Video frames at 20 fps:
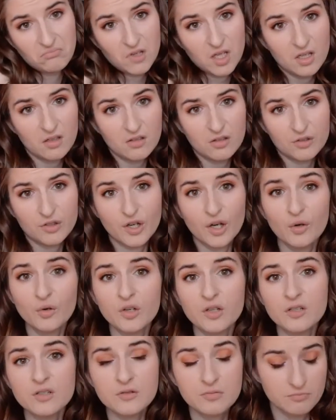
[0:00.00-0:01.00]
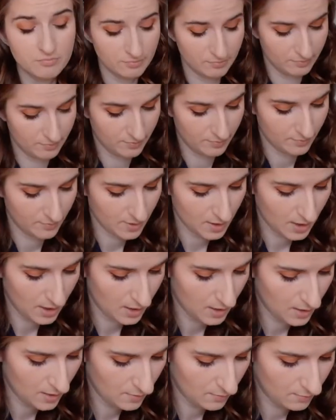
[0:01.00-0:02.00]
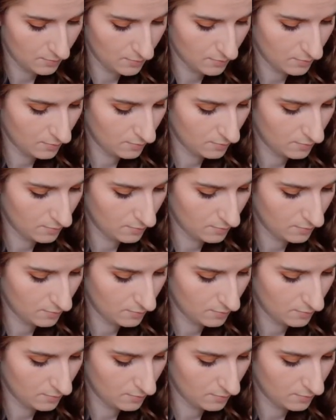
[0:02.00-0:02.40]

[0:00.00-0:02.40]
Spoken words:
yeah, they're coated. Okay,